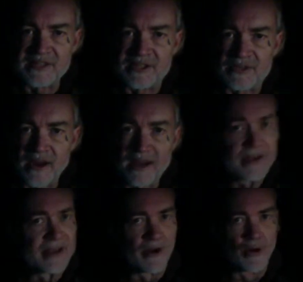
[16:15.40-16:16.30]
is
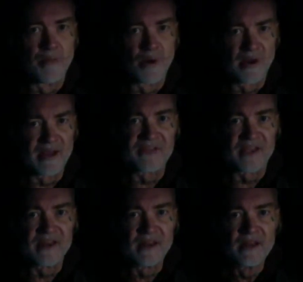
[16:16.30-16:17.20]
threatened, and oh boy, is
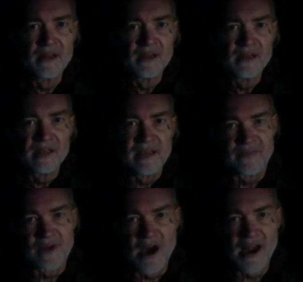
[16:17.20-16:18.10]
it,
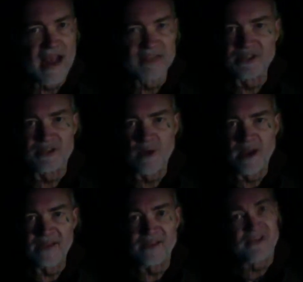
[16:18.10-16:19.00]
if God has his
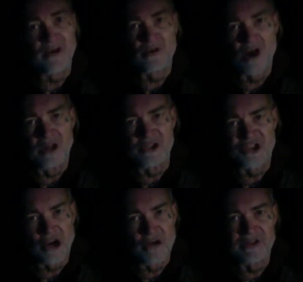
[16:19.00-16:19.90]
way, the so-called
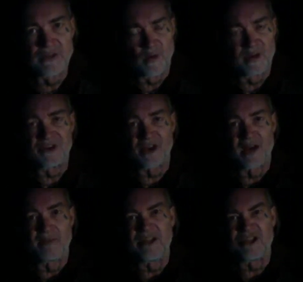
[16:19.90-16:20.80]
chosen ones are going
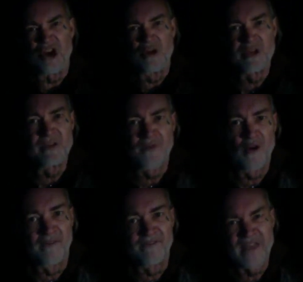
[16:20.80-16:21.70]
to be chosen
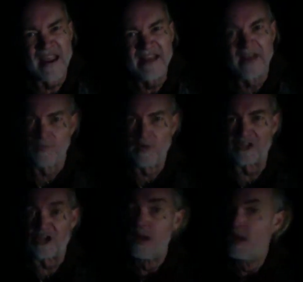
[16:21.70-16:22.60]
for a fate of
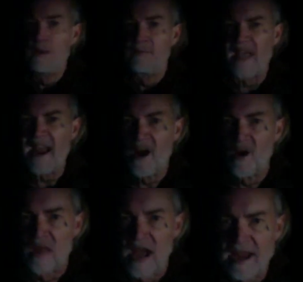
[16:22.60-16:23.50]
which they
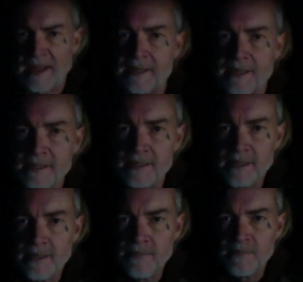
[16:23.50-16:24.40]
don't like
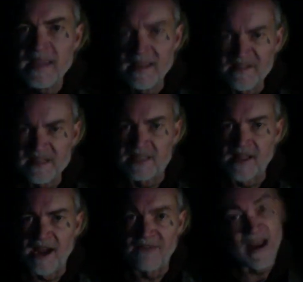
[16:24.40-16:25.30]
in this
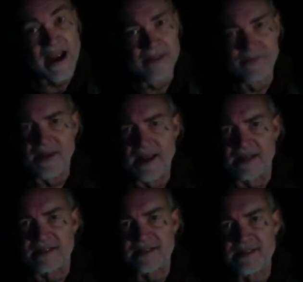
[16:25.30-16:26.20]
life and the
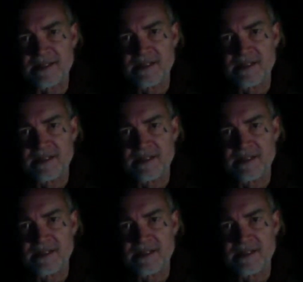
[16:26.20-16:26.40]
next.